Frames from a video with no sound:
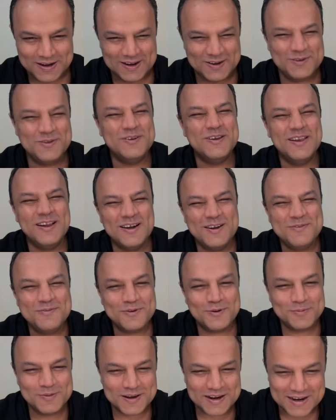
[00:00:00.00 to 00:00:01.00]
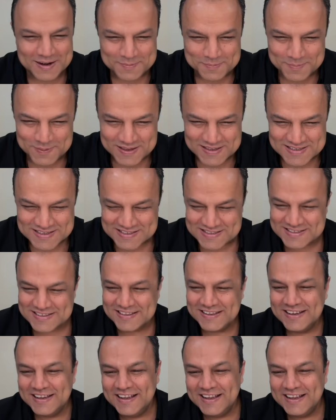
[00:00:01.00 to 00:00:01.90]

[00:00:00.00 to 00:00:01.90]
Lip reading: and you learn from the right places.